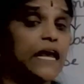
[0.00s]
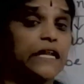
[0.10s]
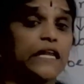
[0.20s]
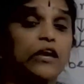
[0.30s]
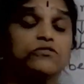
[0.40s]

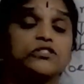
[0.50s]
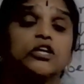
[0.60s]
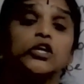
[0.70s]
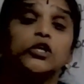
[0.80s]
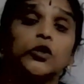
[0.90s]
it gives
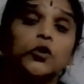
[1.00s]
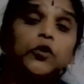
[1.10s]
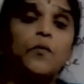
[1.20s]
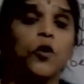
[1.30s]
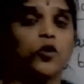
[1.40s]
2
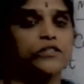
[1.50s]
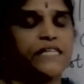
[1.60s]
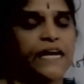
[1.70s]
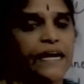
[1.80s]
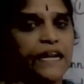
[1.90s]

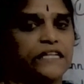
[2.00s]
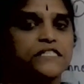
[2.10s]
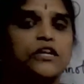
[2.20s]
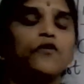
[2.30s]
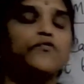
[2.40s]

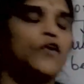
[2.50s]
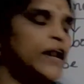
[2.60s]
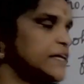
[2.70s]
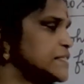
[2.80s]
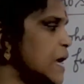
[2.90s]
monosaccharides. Now, for
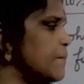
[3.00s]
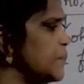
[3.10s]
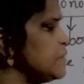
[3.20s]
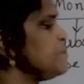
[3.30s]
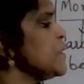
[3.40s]

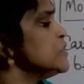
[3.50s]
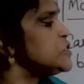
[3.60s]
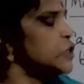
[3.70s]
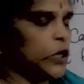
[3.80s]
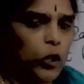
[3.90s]
example,
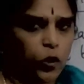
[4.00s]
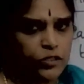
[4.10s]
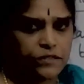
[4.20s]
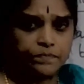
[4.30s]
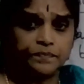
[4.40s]

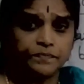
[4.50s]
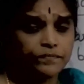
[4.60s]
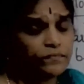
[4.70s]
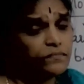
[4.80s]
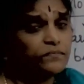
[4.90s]
sucrose,
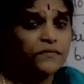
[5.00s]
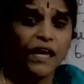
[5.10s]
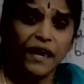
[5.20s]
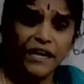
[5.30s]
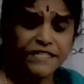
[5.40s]

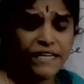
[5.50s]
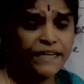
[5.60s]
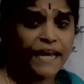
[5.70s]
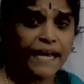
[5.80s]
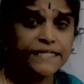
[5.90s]
it's
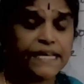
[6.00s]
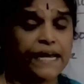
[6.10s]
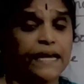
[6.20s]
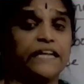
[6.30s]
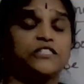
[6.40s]
a
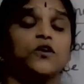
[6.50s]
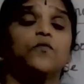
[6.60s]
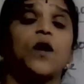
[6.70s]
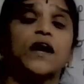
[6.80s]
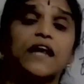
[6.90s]
disaccharide. So
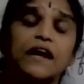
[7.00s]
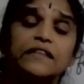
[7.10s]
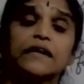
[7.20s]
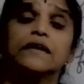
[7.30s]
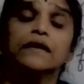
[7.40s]
what are
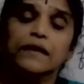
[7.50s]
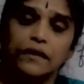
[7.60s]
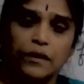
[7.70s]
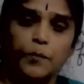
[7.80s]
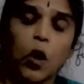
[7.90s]
the
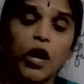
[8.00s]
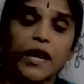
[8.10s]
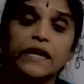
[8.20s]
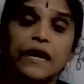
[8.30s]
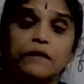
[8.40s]

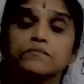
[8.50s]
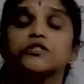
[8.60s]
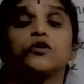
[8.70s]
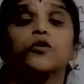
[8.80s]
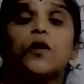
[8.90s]
product comes
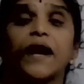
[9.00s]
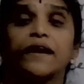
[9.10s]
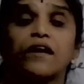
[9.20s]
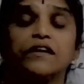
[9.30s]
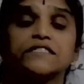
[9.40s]
through
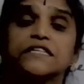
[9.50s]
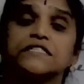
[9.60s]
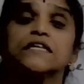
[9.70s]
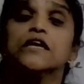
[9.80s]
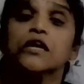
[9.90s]
hydrolysis?